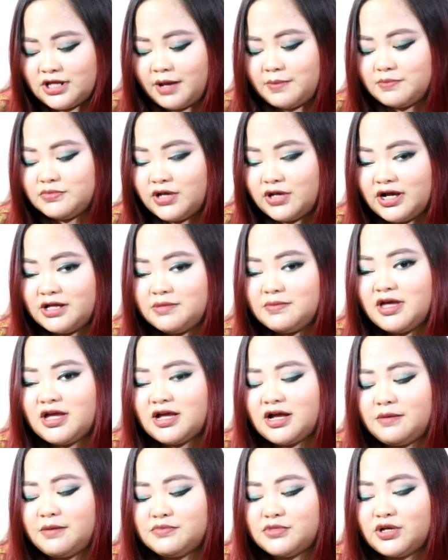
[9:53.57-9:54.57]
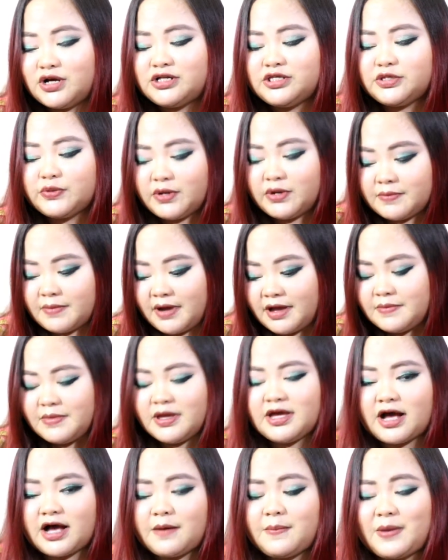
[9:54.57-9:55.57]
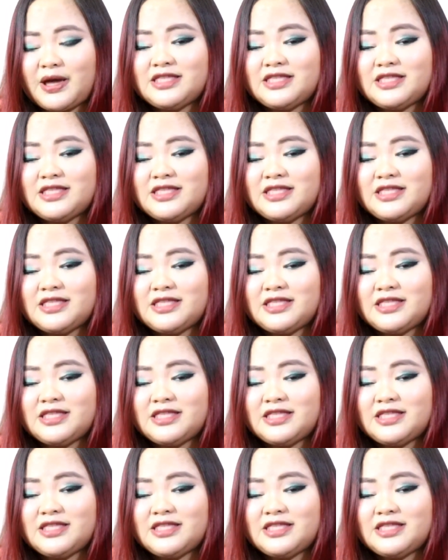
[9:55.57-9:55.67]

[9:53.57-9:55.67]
I'm done doing my makeup.